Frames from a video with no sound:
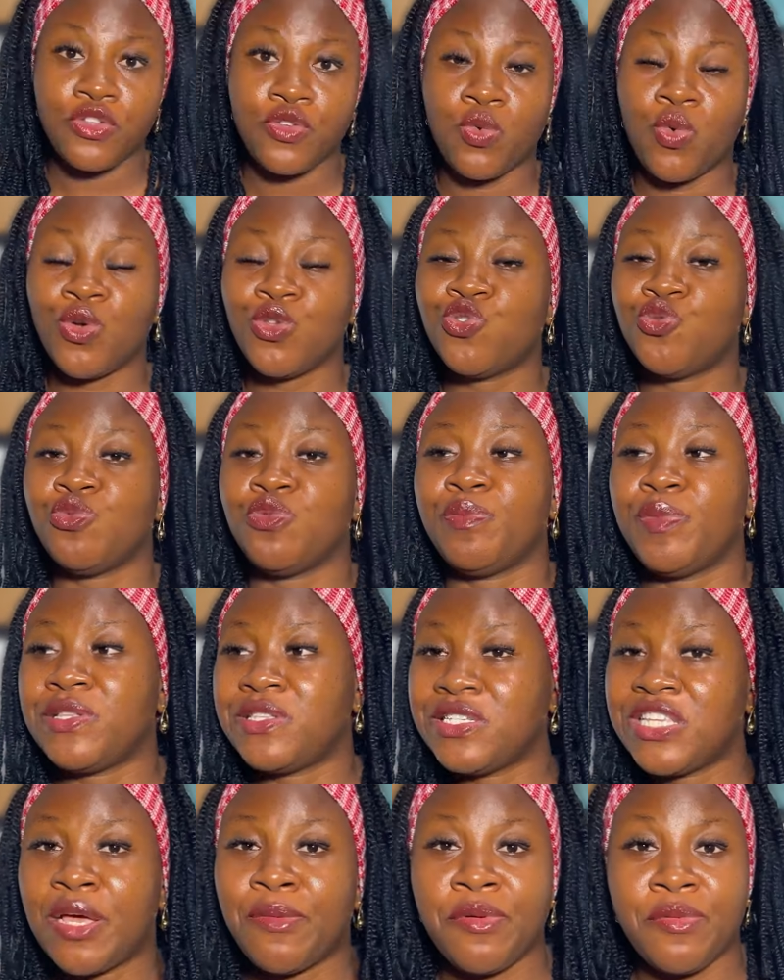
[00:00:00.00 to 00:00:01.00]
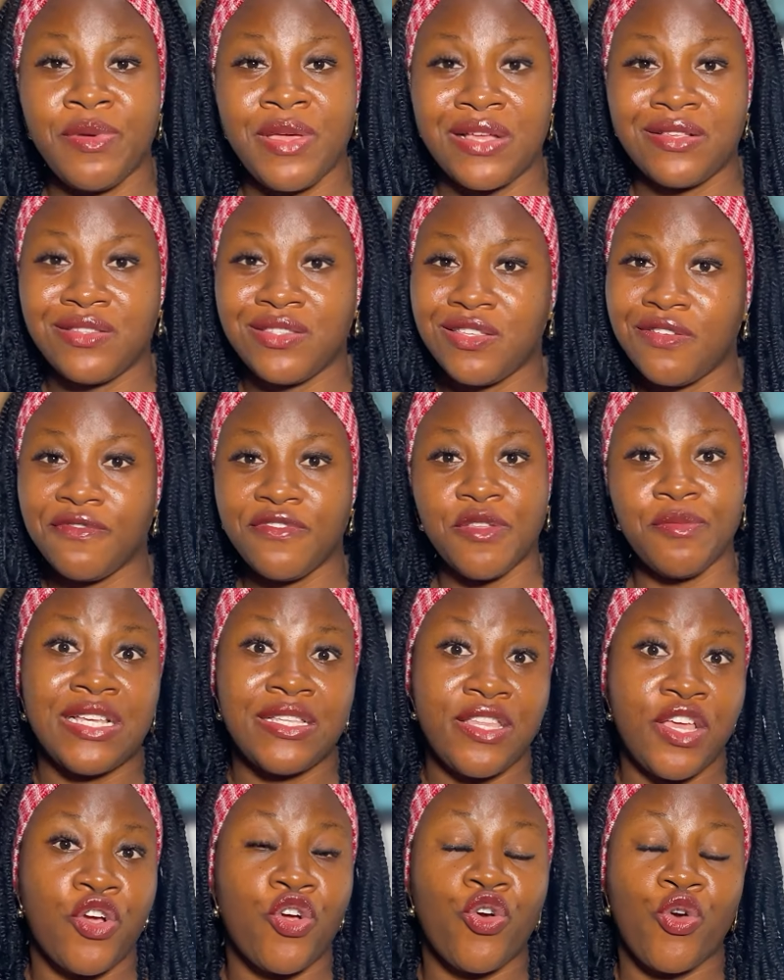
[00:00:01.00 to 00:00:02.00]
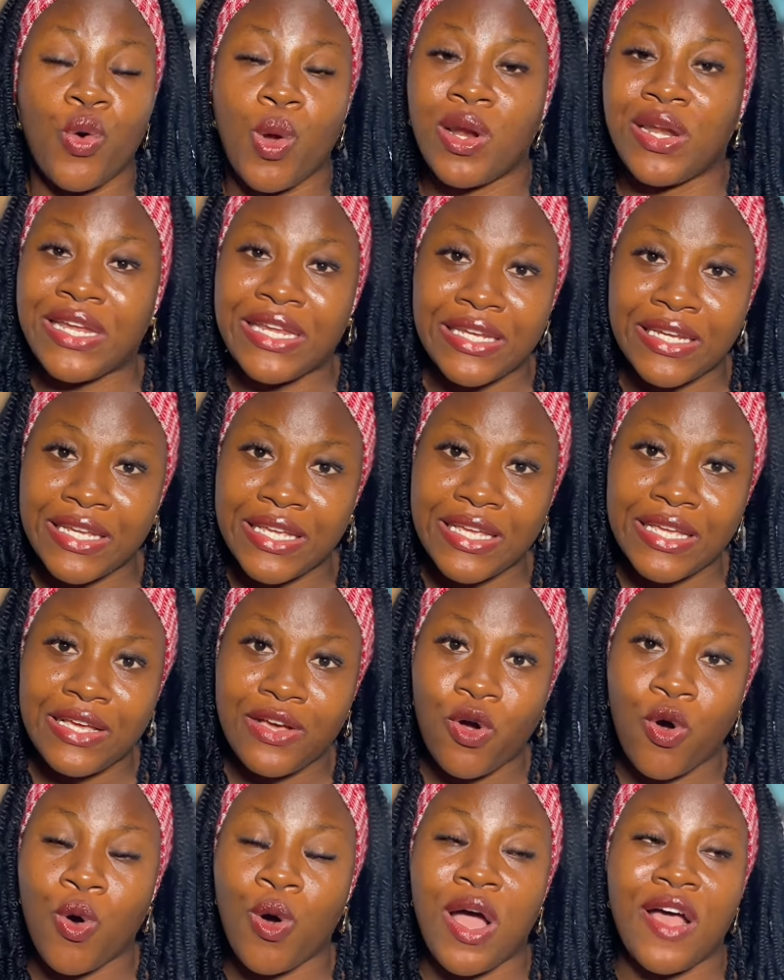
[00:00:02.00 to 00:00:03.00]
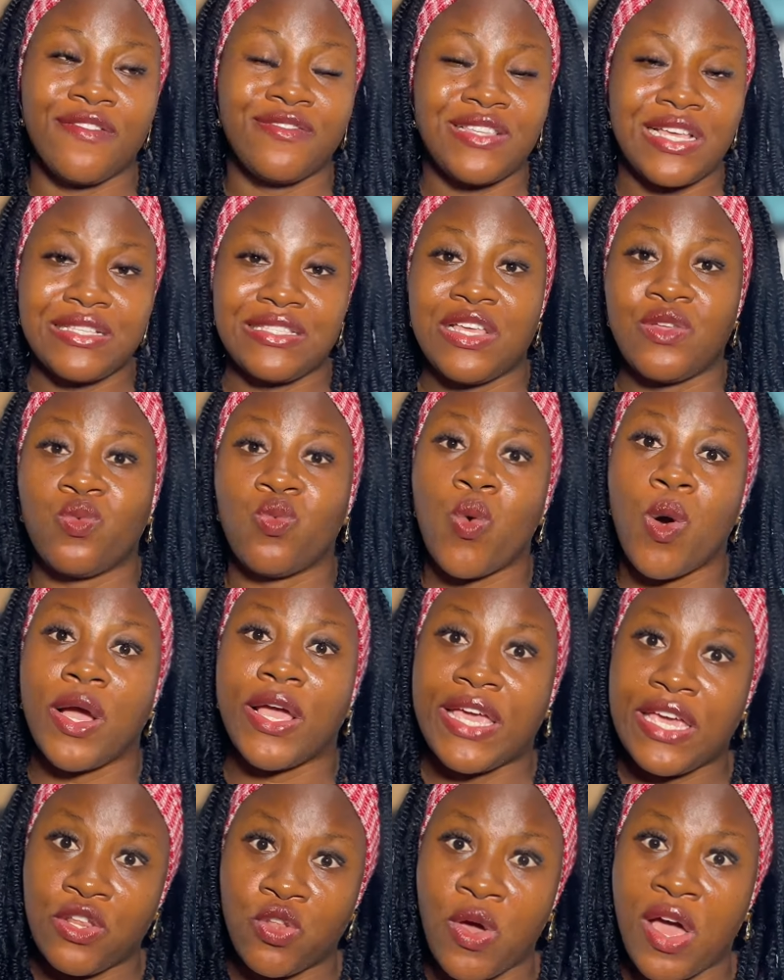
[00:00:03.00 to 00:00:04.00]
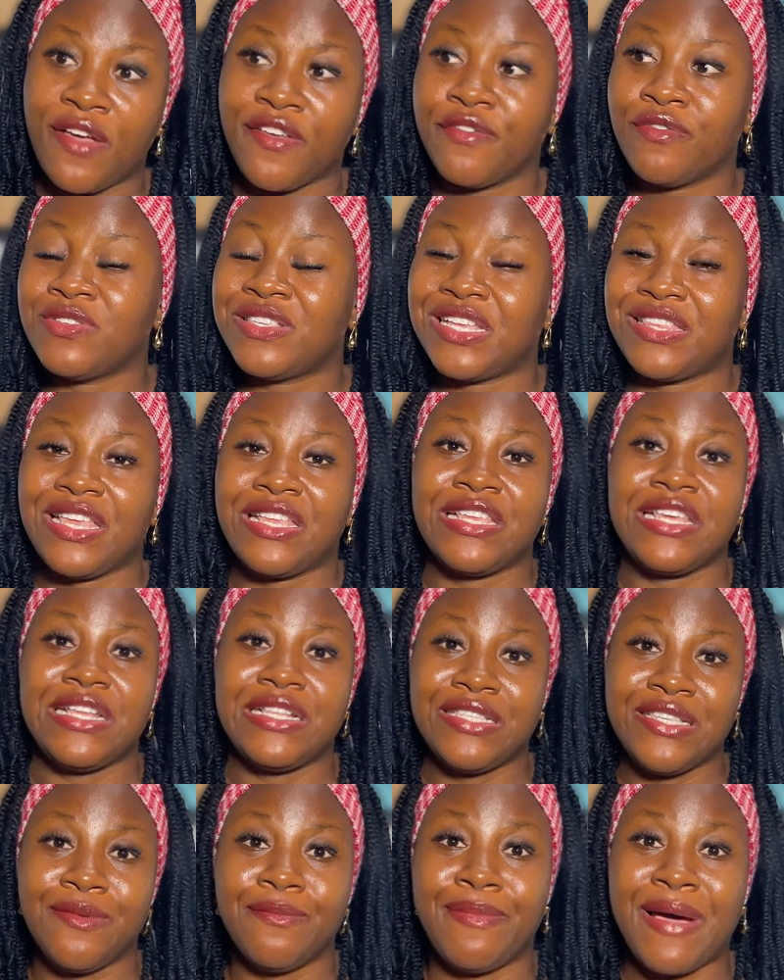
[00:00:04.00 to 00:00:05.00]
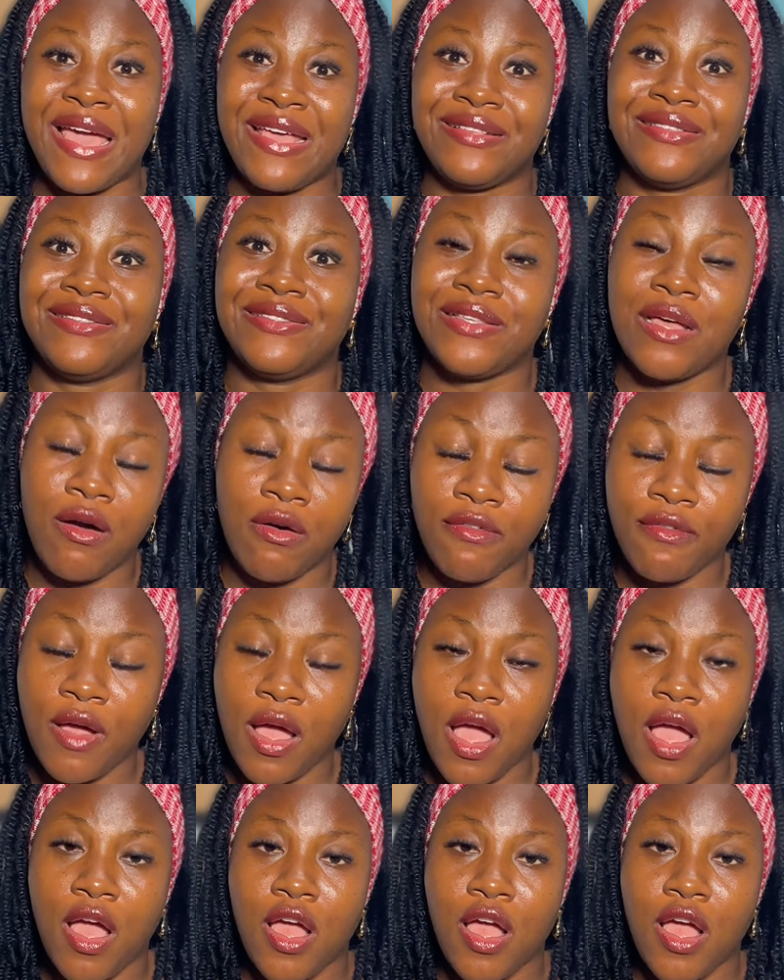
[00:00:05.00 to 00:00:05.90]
You want to be beating that baby as if I started crawling, or I've started walking, or I even started eating by itself.